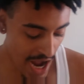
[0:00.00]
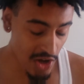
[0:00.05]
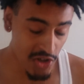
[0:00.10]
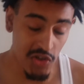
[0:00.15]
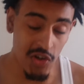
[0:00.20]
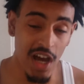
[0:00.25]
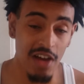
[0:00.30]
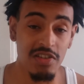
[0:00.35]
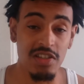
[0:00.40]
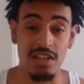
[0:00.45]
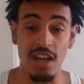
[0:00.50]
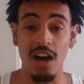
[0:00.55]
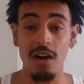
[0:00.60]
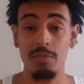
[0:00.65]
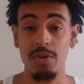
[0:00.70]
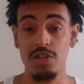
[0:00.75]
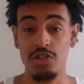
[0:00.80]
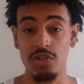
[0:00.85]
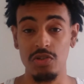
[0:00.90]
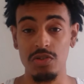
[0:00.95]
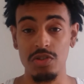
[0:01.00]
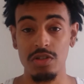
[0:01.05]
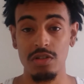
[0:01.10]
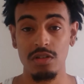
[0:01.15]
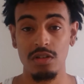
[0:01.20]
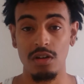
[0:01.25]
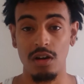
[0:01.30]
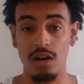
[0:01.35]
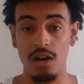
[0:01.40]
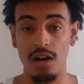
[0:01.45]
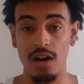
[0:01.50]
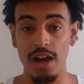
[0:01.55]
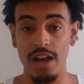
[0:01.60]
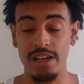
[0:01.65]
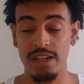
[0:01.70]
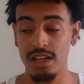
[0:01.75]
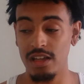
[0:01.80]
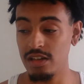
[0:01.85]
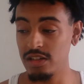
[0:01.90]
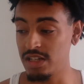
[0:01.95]
also have scalp issues.
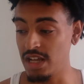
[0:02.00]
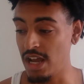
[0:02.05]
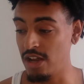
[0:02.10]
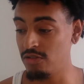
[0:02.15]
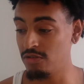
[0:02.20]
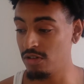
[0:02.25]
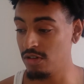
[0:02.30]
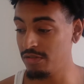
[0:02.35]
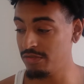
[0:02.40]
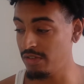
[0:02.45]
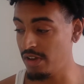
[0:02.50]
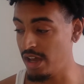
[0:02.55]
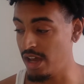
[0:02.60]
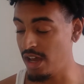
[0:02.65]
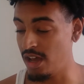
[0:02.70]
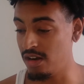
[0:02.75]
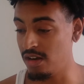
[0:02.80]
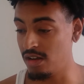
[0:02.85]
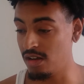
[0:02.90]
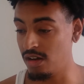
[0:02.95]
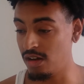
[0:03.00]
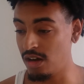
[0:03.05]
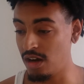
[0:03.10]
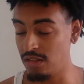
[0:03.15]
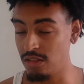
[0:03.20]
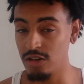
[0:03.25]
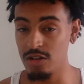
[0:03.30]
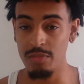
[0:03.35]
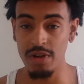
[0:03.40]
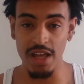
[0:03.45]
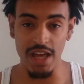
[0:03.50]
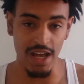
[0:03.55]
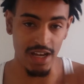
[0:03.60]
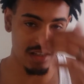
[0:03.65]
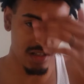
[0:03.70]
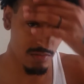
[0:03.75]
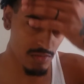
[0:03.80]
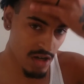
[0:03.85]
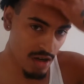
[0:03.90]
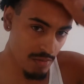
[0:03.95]
I get dandruff and a little bit of eczema